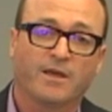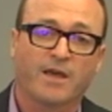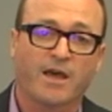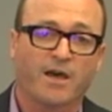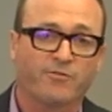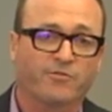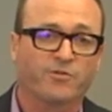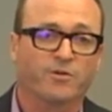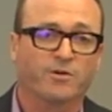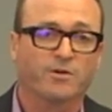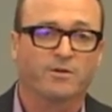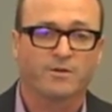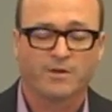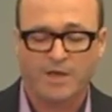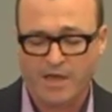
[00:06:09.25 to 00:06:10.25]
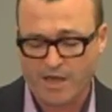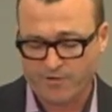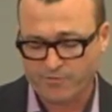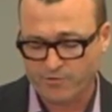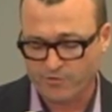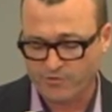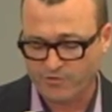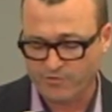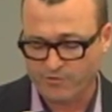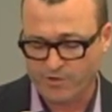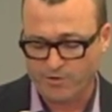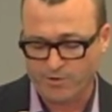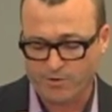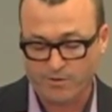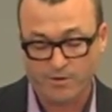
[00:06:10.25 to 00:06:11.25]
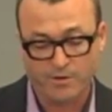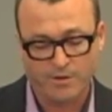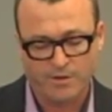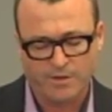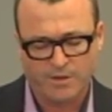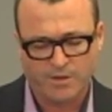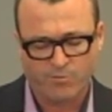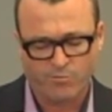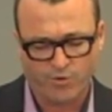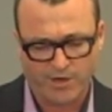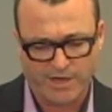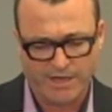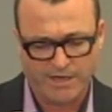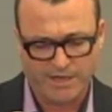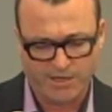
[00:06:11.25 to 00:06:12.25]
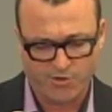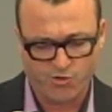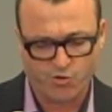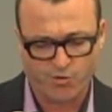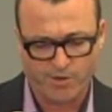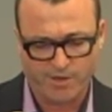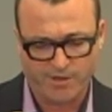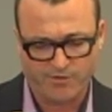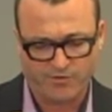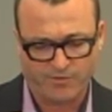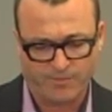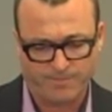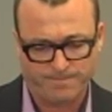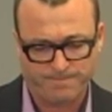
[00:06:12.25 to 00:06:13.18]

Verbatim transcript: after, after severe brain injuries.